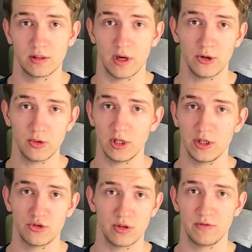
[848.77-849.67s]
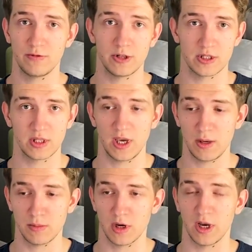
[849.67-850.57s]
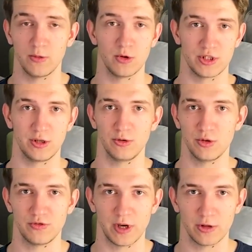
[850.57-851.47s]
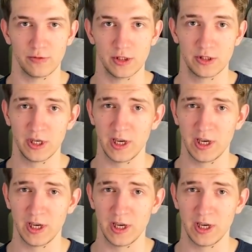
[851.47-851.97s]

I really enjoyed the first game, I was a huge fan of it.